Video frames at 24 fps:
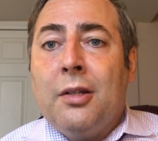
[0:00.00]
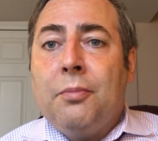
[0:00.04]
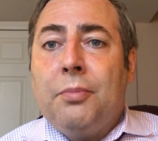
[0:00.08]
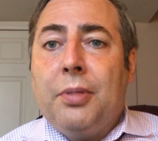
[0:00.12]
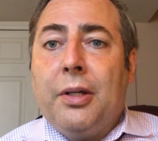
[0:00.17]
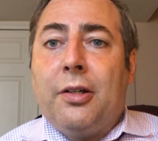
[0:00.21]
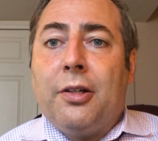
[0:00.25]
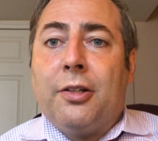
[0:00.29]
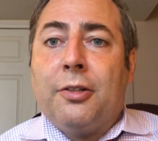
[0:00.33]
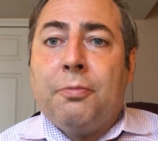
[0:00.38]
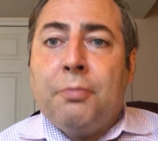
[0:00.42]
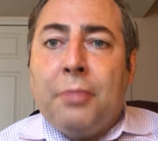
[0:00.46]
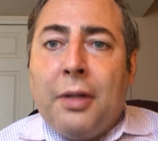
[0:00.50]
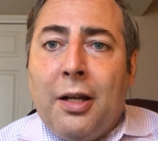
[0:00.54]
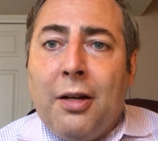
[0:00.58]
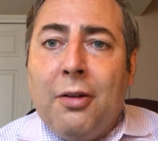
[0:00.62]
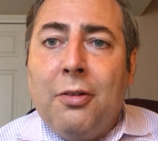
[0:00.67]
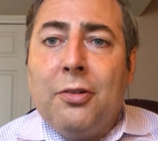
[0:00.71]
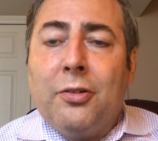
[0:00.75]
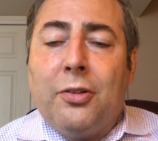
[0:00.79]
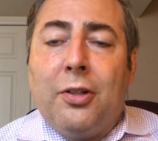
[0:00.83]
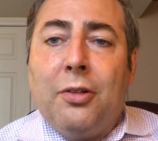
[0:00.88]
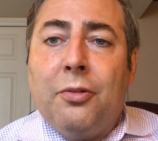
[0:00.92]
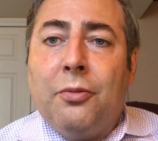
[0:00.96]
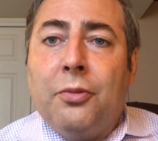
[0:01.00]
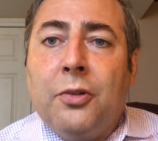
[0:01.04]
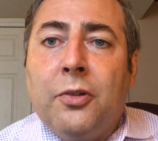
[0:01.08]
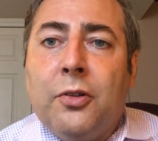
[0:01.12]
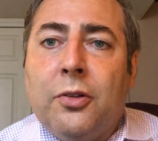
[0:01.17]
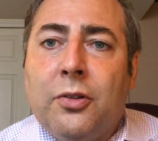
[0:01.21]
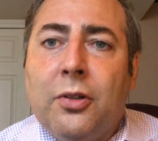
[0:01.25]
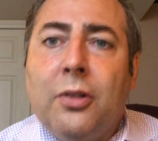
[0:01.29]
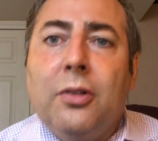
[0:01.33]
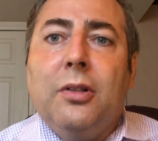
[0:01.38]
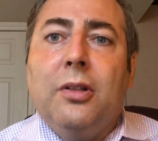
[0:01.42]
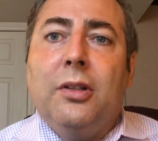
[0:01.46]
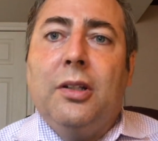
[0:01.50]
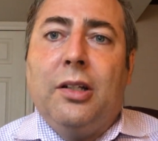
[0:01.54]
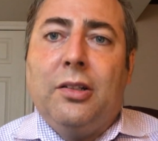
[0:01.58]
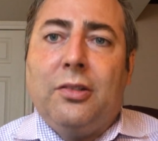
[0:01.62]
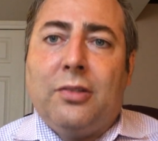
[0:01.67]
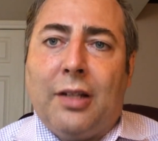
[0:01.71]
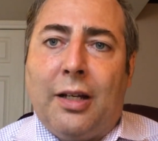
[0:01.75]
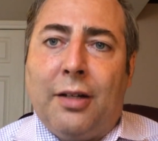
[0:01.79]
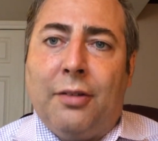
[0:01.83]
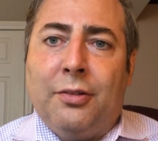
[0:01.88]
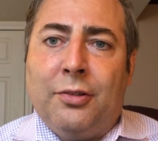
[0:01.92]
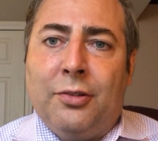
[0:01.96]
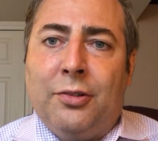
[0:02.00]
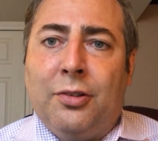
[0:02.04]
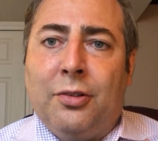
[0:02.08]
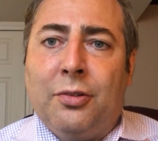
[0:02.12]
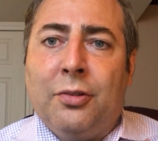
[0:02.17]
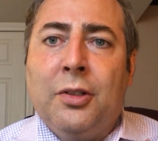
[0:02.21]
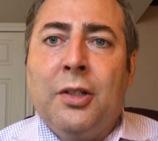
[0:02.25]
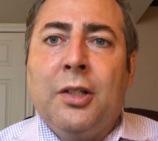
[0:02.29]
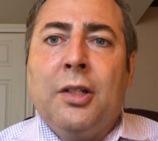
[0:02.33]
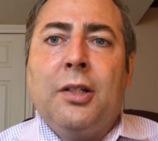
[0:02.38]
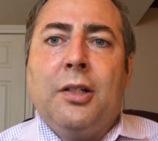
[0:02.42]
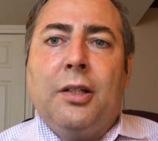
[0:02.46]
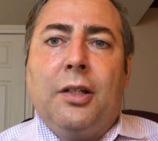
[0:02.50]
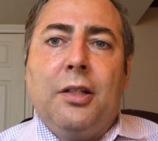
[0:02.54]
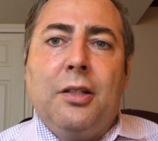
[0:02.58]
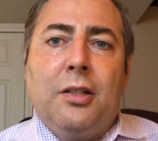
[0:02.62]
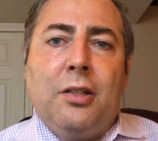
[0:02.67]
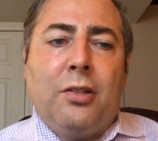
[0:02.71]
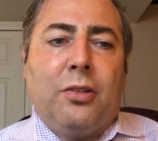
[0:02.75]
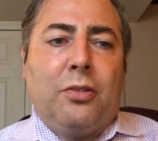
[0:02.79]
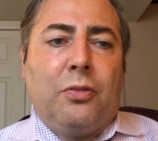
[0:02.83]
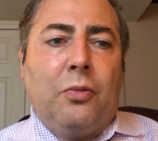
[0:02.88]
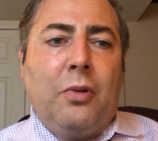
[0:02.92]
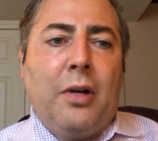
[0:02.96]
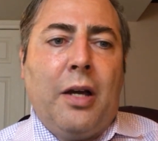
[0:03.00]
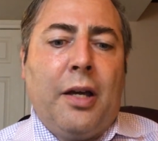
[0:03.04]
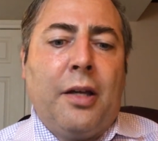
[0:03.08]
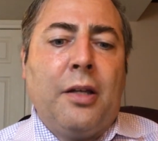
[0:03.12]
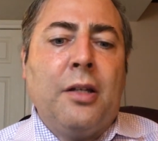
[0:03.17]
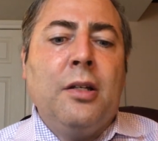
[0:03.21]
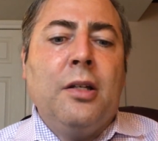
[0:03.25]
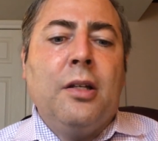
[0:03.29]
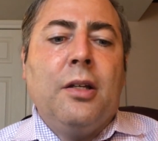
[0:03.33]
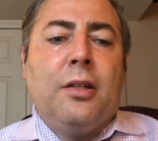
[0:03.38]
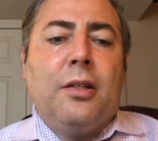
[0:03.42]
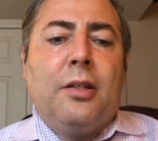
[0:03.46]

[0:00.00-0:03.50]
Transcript: because parenting will certainly challenge you in this way,